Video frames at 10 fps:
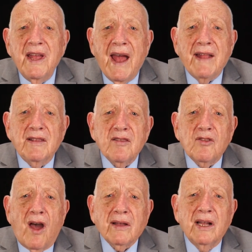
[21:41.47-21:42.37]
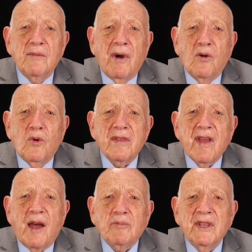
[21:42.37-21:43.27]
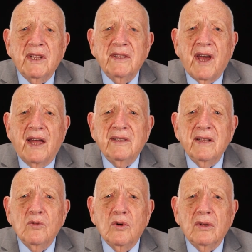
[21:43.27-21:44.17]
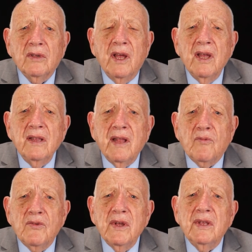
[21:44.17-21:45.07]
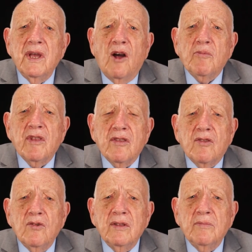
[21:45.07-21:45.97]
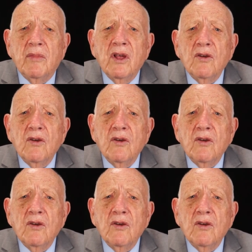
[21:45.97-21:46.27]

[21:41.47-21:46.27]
And it's talking about what's happening in the ideal world that really helps a student